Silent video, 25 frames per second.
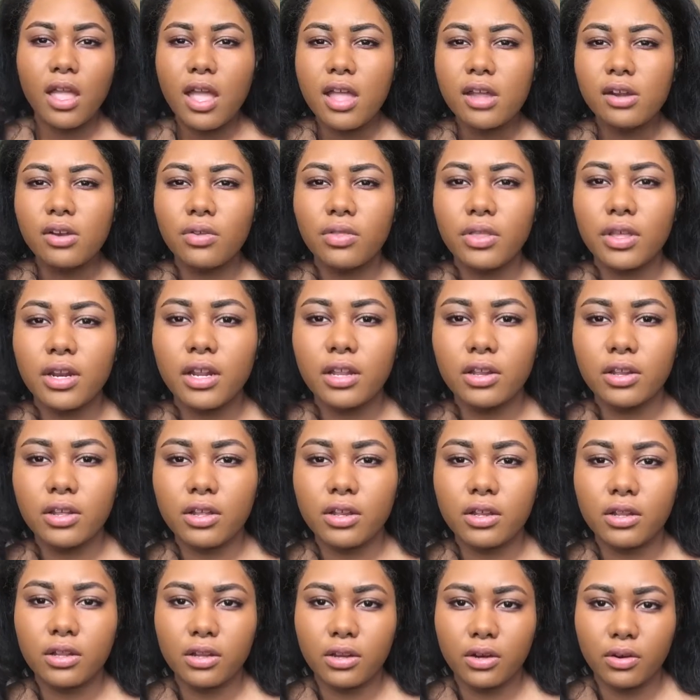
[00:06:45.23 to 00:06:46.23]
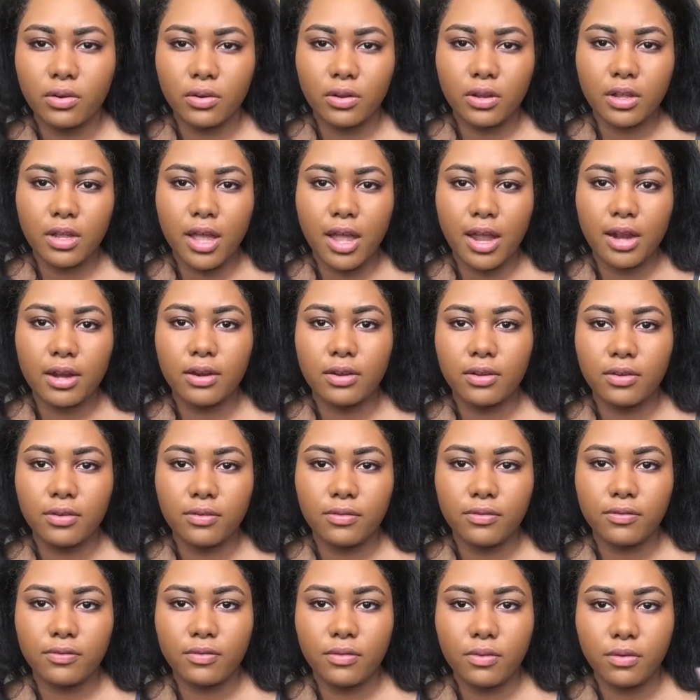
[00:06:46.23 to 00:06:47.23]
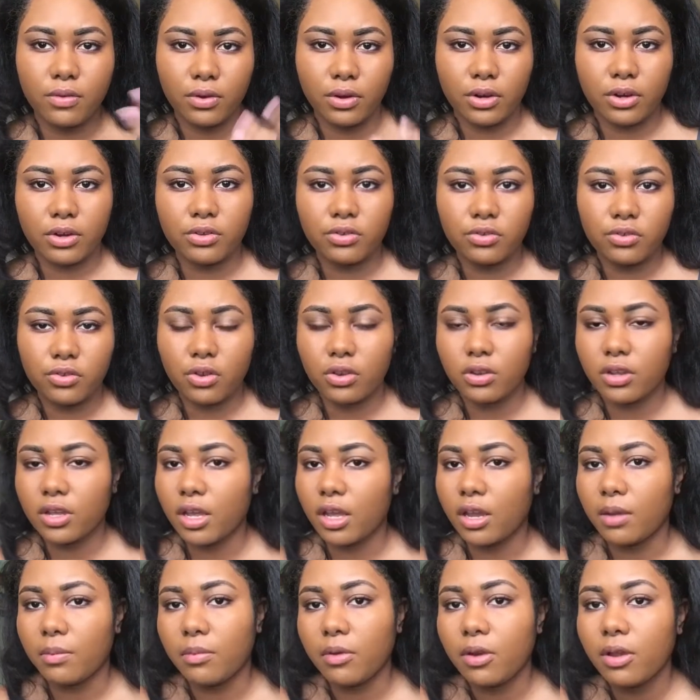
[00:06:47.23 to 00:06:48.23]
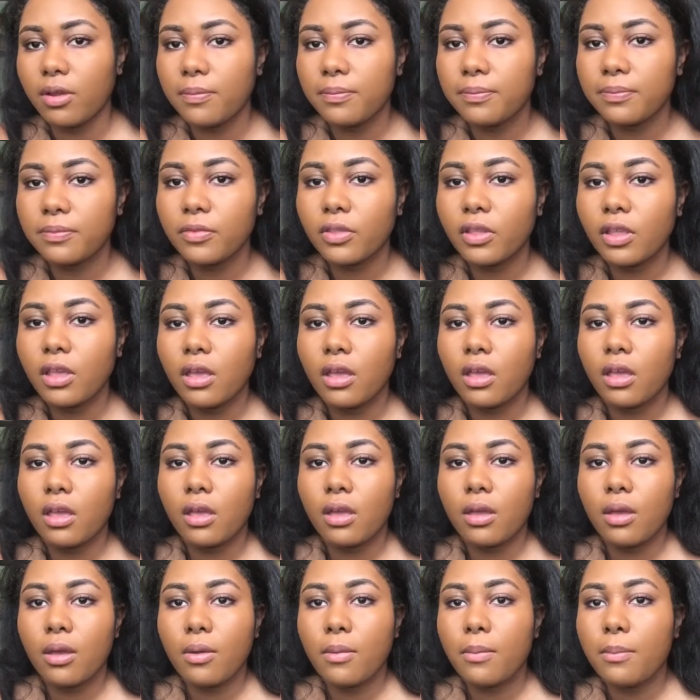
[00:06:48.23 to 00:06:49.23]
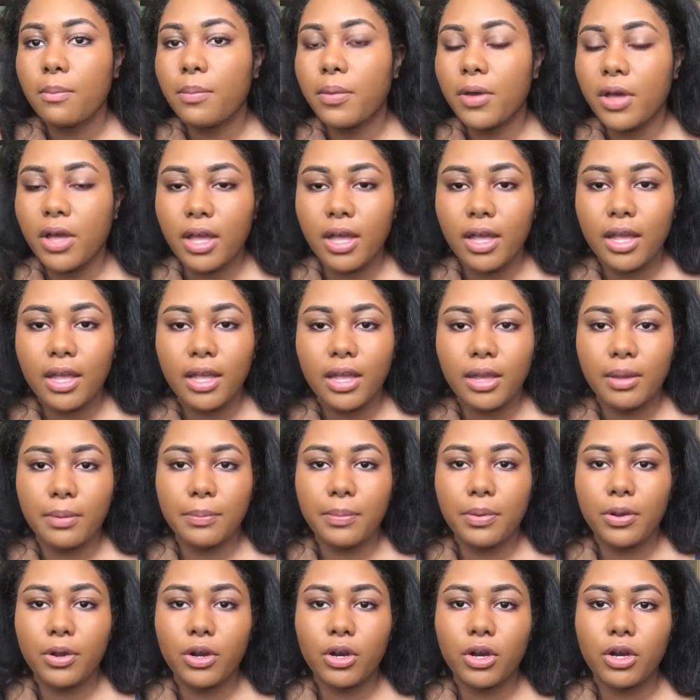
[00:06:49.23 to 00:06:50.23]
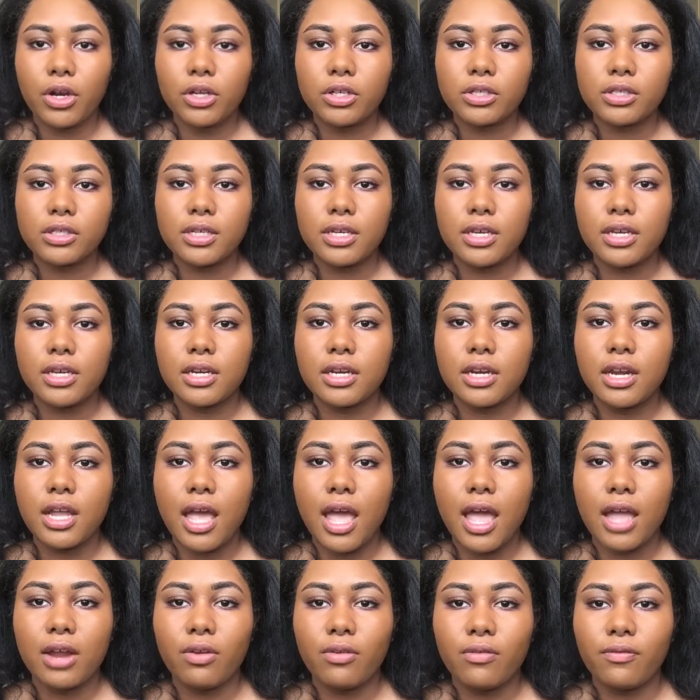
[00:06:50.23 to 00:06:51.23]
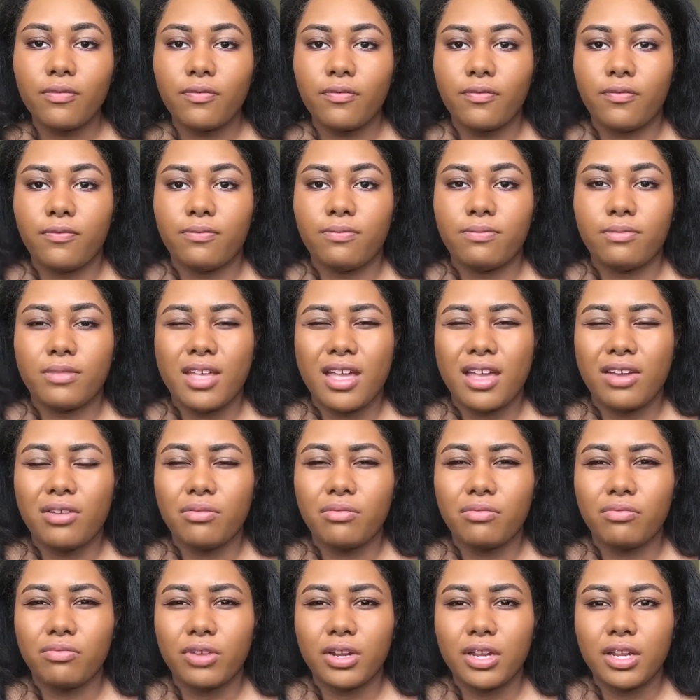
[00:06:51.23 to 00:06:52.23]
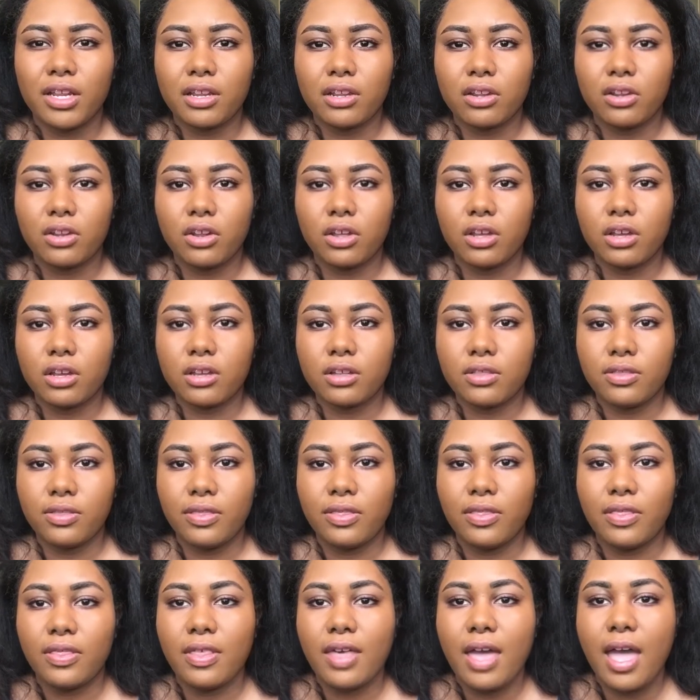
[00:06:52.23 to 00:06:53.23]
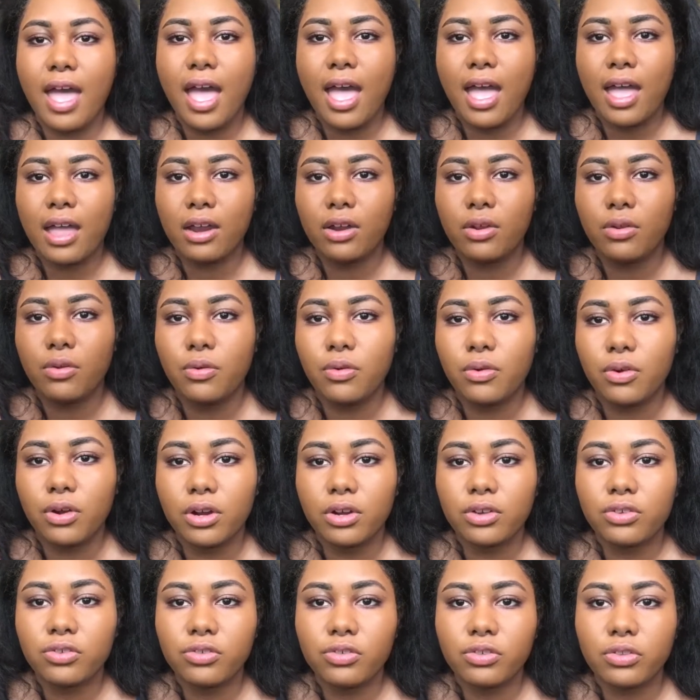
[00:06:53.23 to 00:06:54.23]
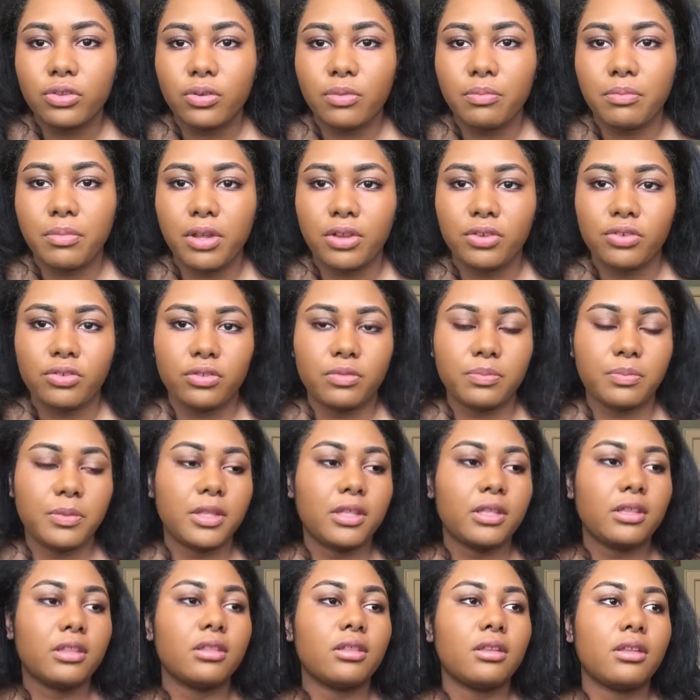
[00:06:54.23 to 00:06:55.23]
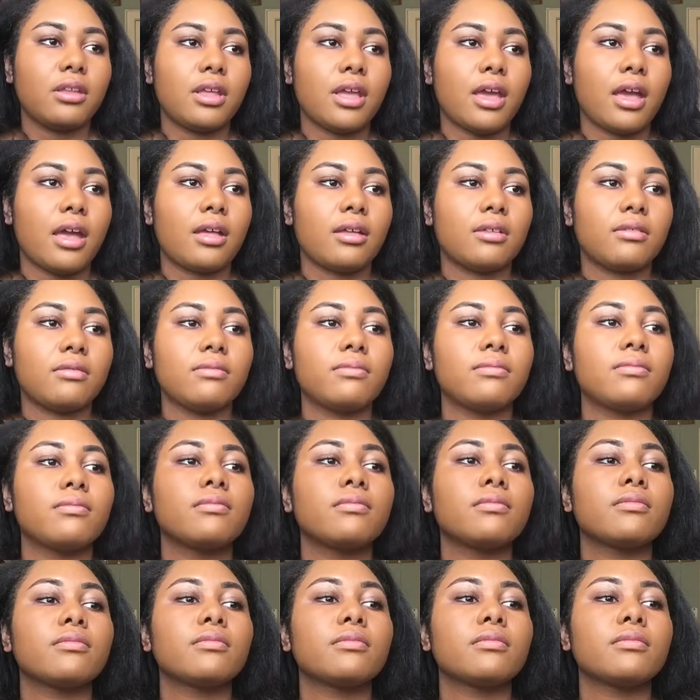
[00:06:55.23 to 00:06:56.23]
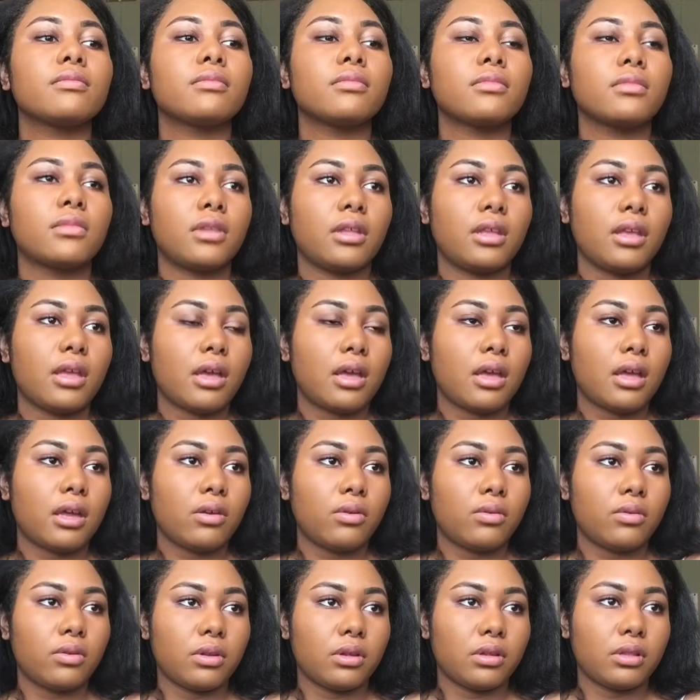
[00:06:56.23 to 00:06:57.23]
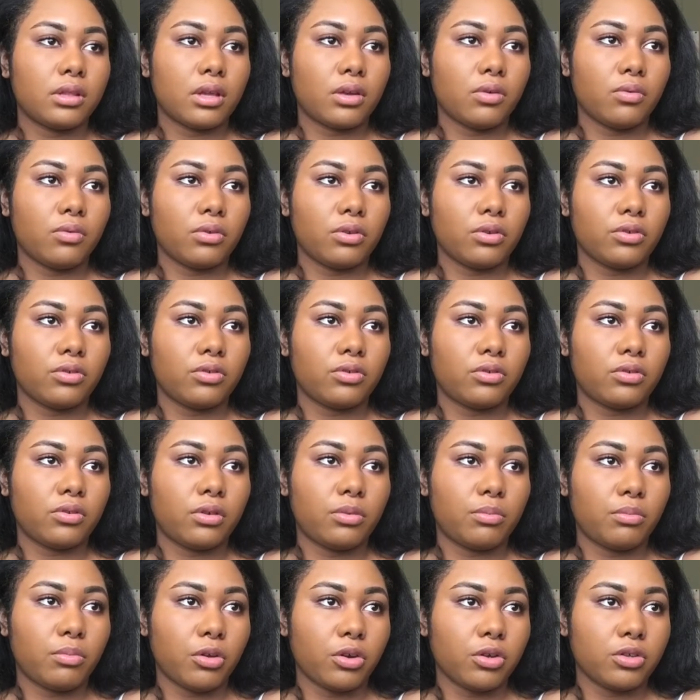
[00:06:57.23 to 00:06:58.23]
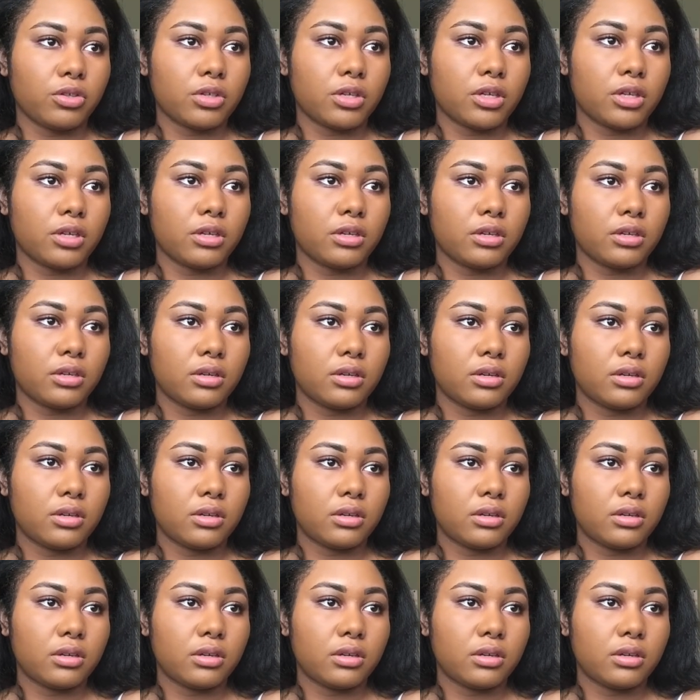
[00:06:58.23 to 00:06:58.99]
I know that I look a little kind of orange on camera, but in person I don't really look that orange, so it might just be, yeah, I don't look that orange in person.